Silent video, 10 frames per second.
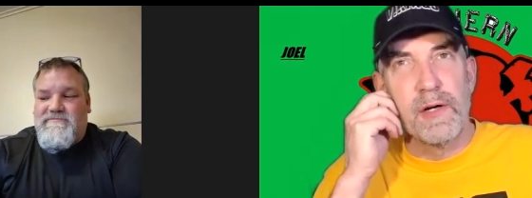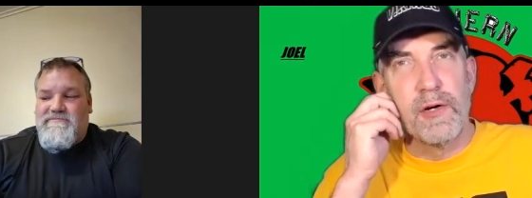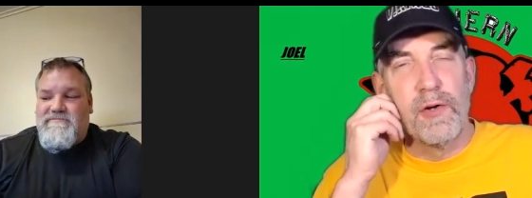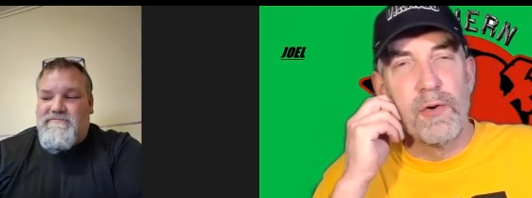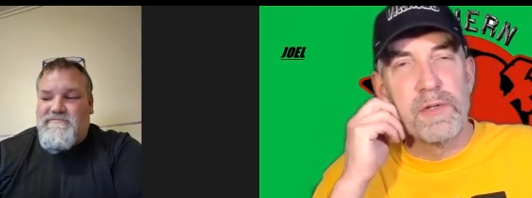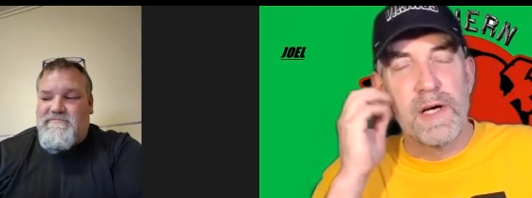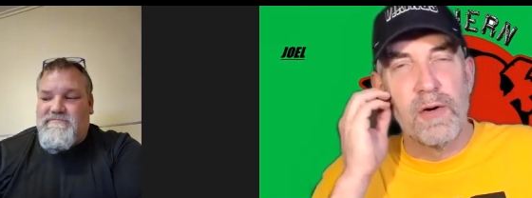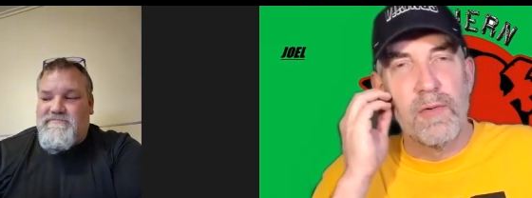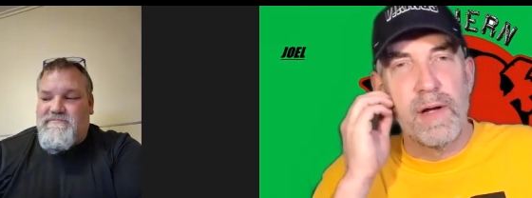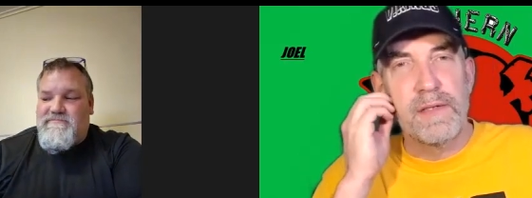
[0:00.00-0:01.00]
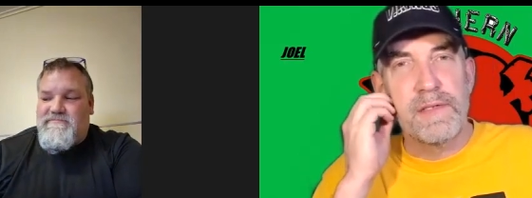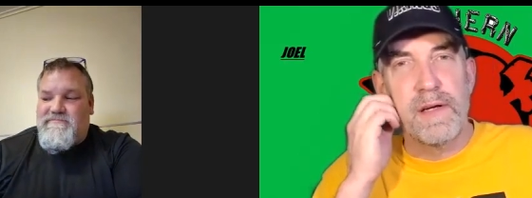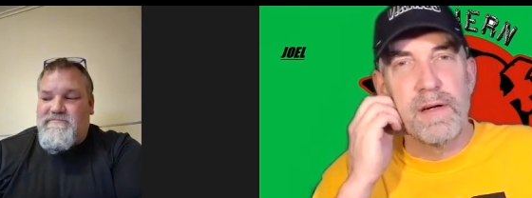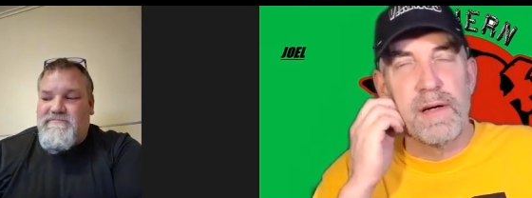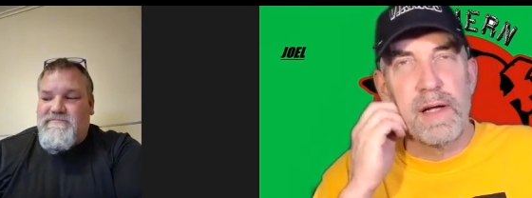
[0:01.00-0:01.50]
Speaker 1: good hotel rates
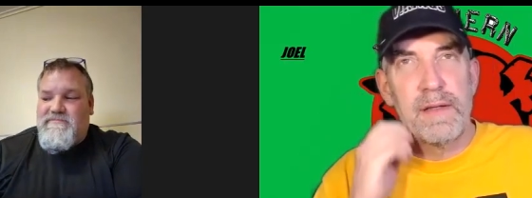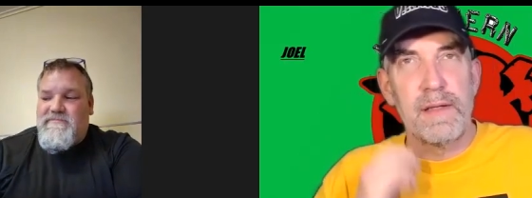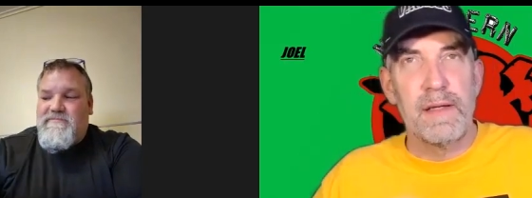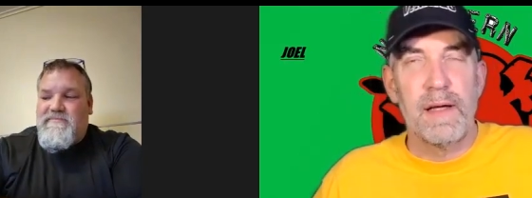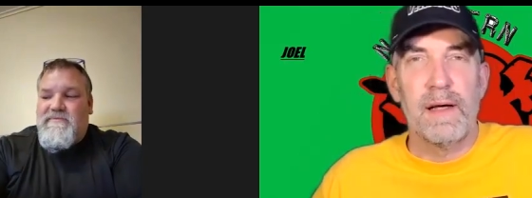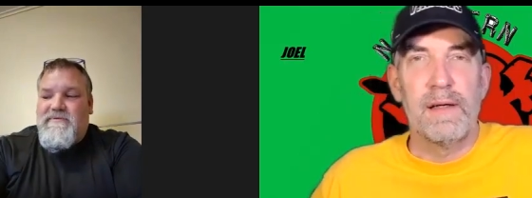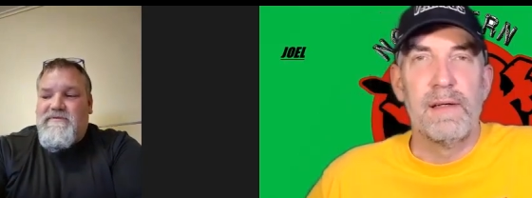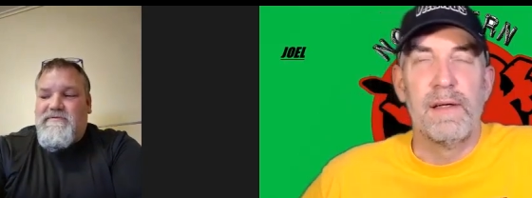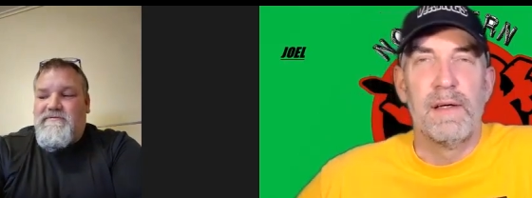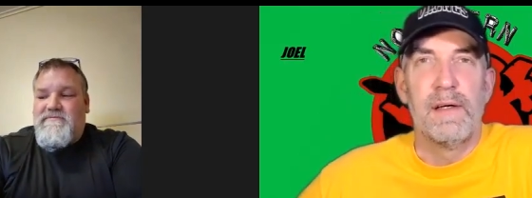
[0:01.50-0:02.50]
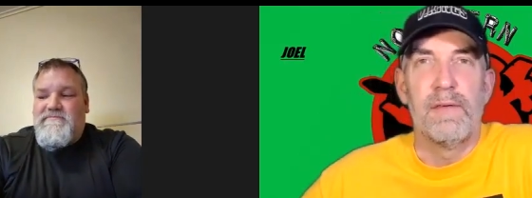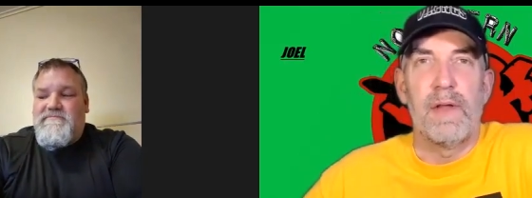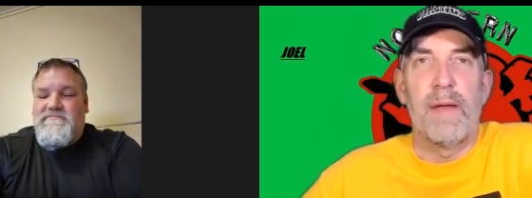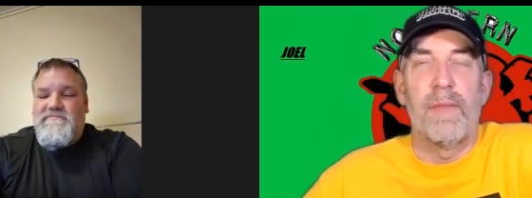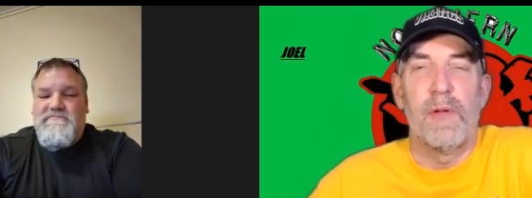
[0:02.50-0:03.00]
here at the uh,
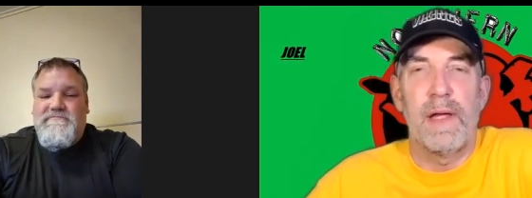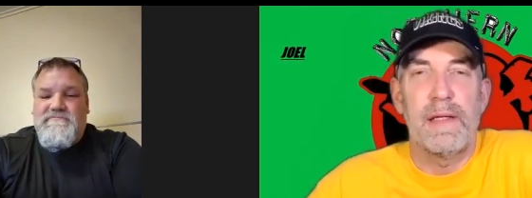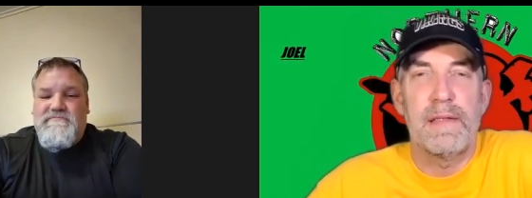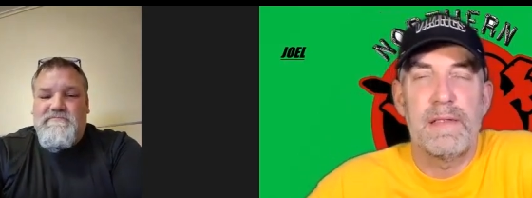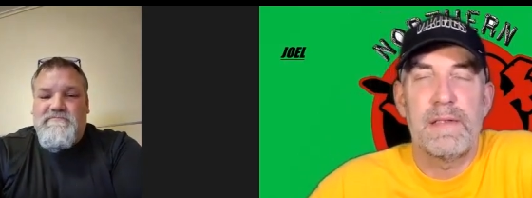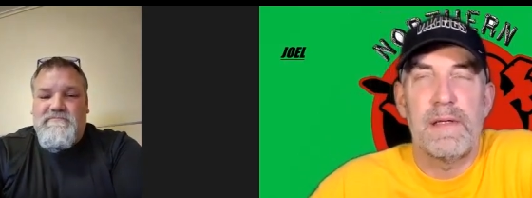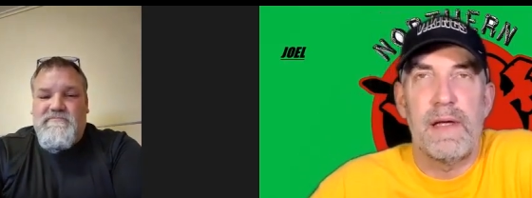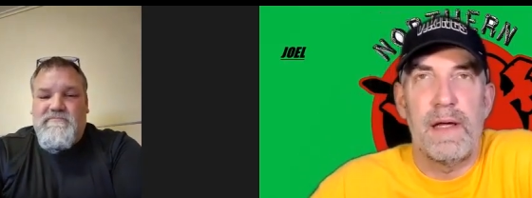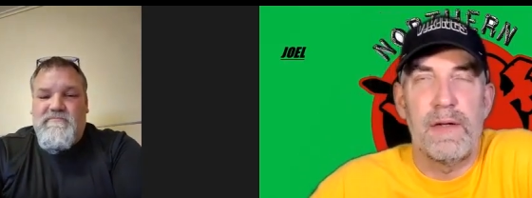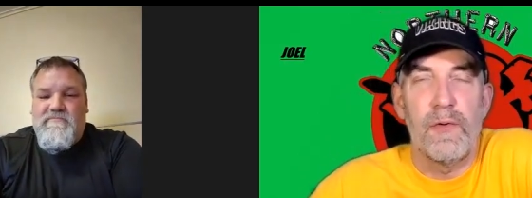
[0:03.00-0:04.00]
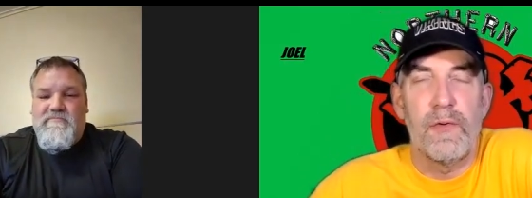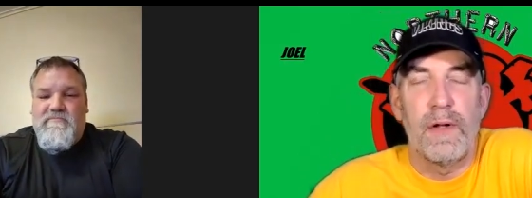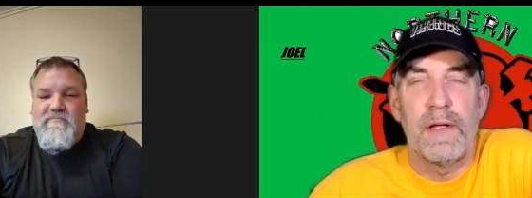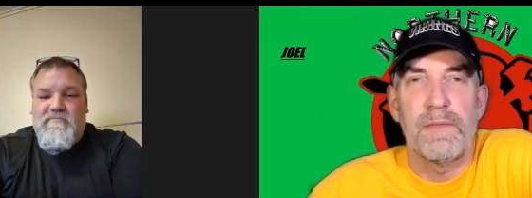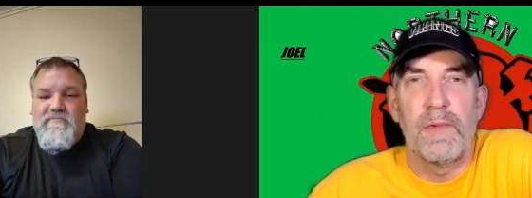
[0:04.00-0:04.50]
Flambeau Lanes and Northern
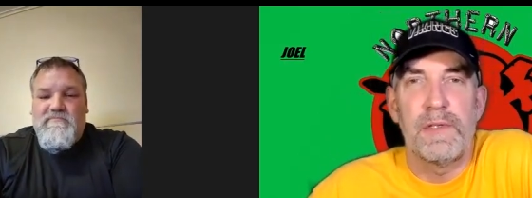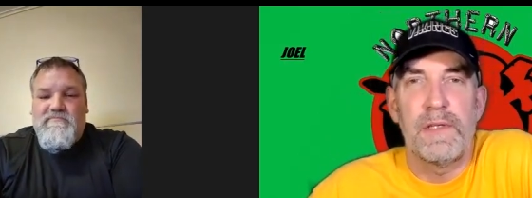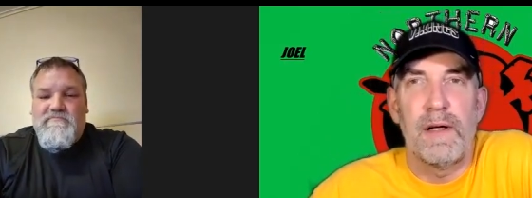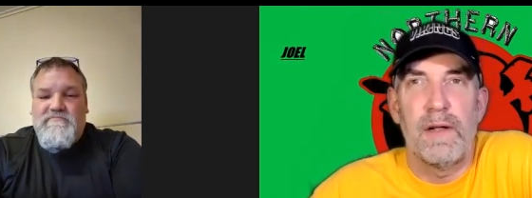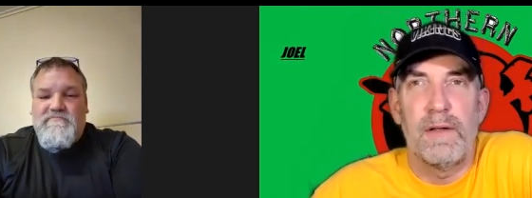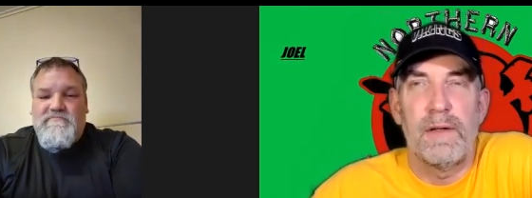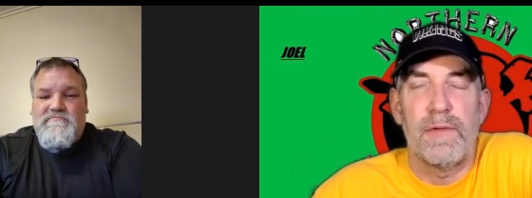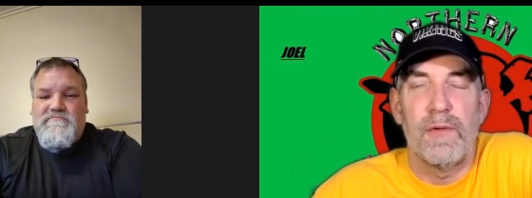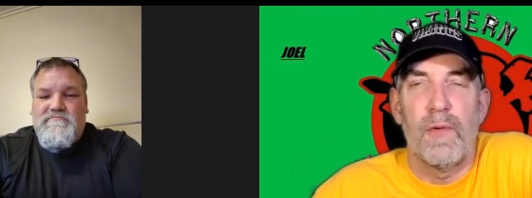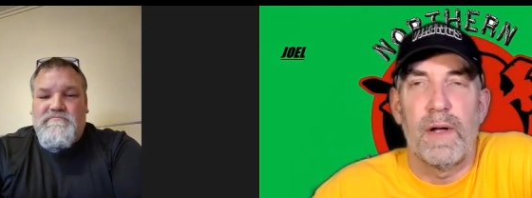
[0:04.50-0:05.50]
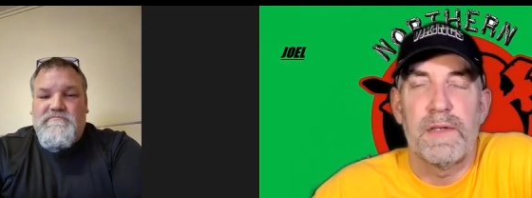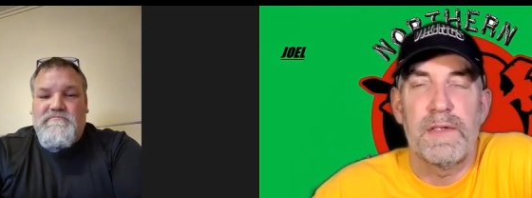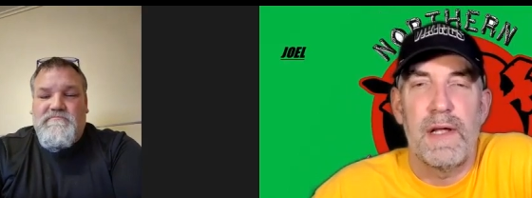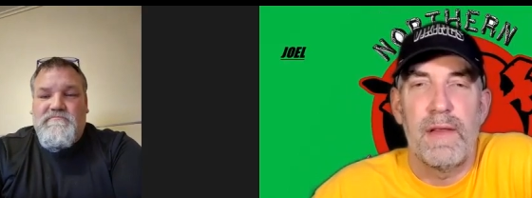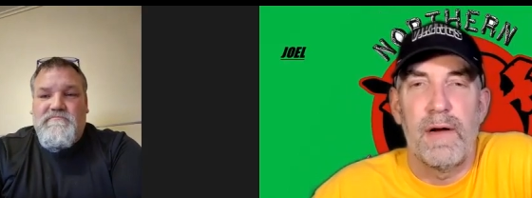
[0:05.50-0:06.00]
Lights Motel. If you want to
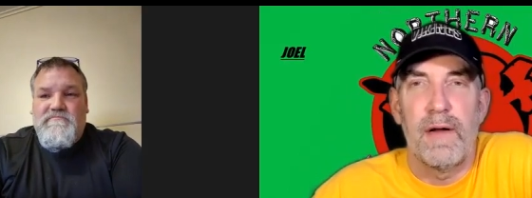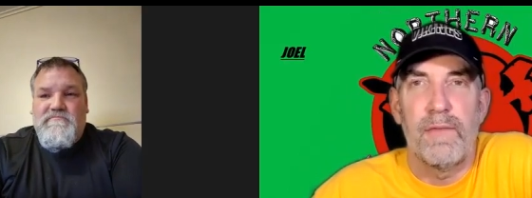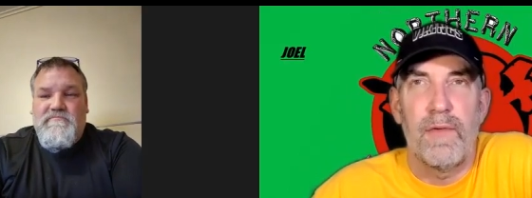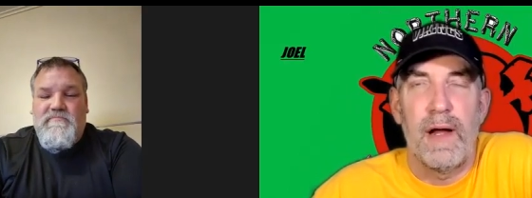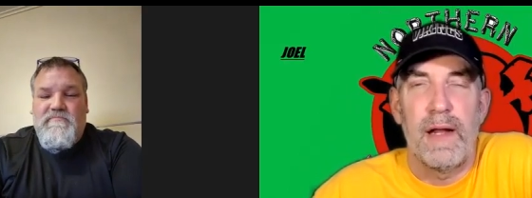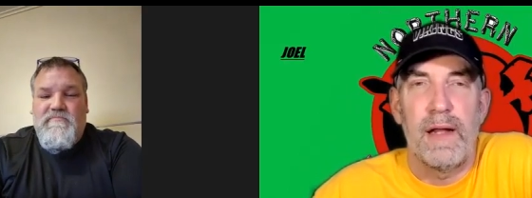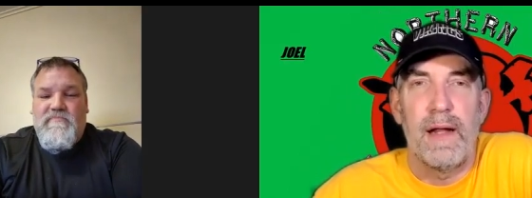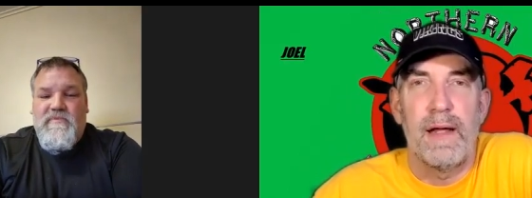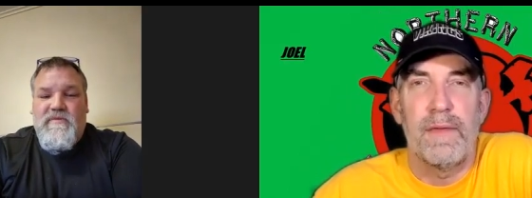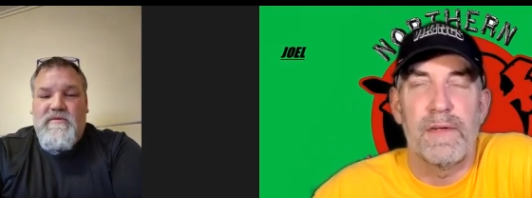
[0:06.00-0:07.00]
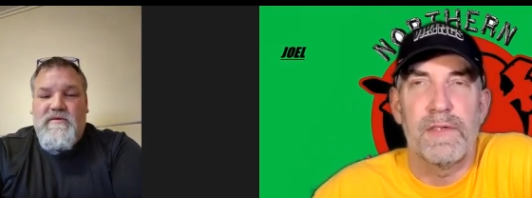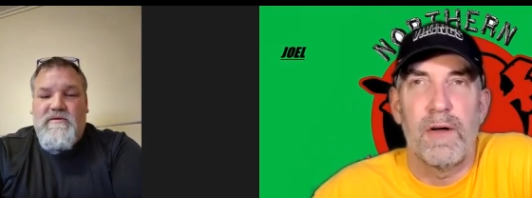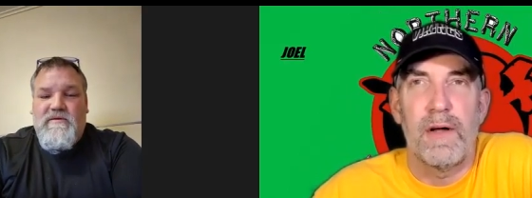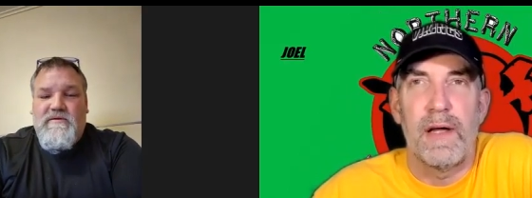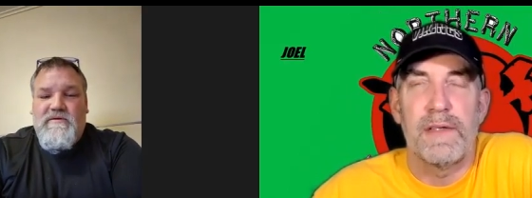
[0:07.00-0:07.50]
stay there on Friday night, there's
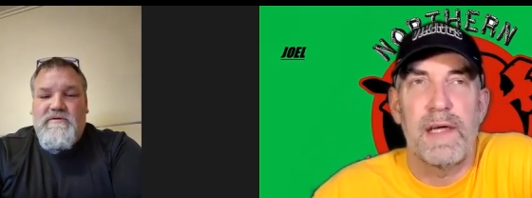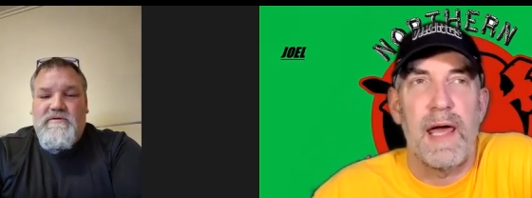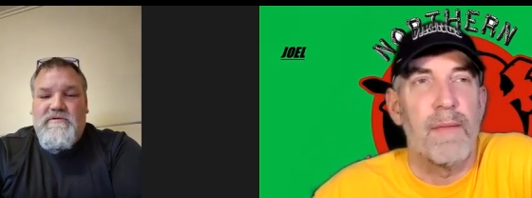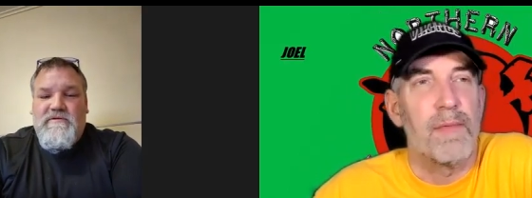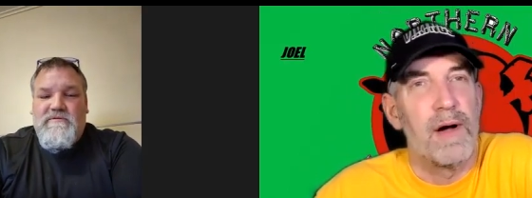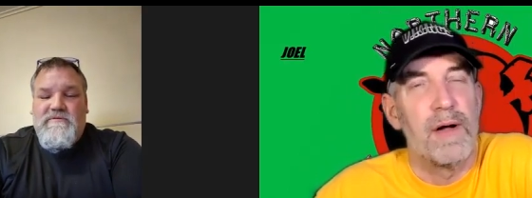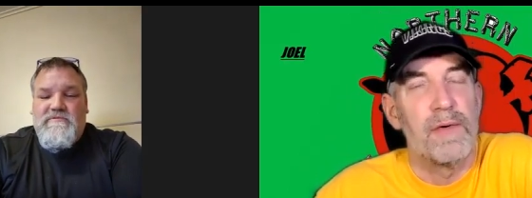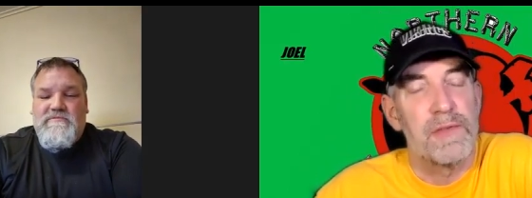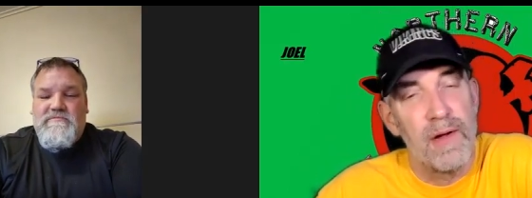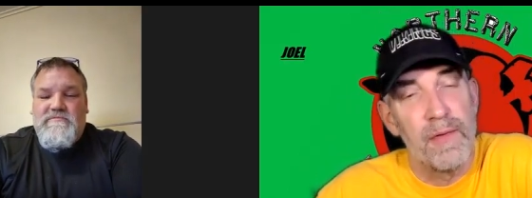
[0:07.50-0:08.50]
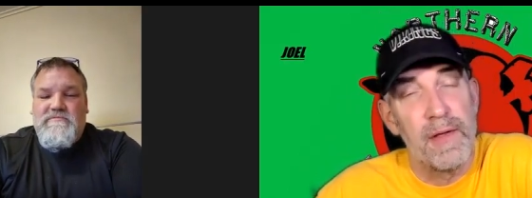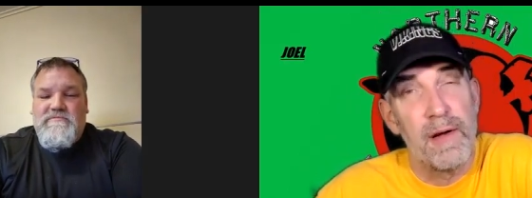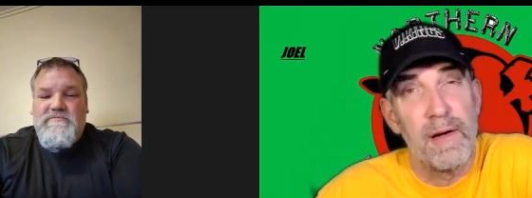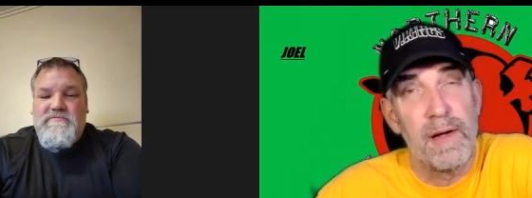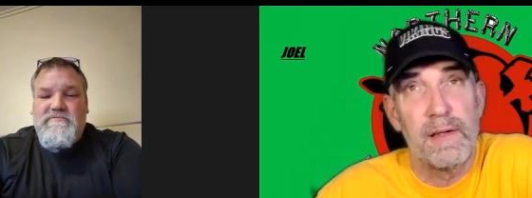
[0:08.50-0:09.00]
all kinds of campgrounds around the
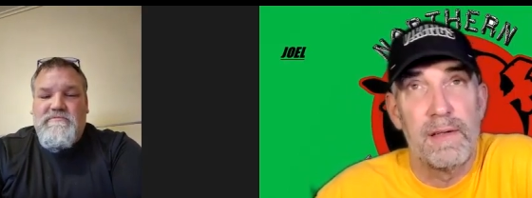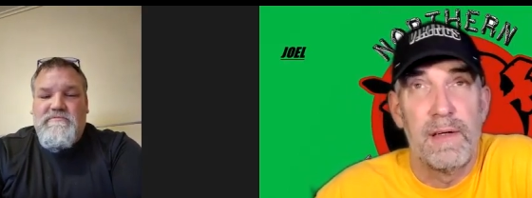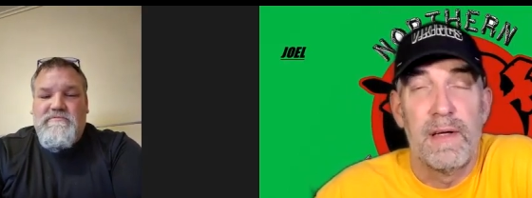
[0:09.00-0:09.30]
area.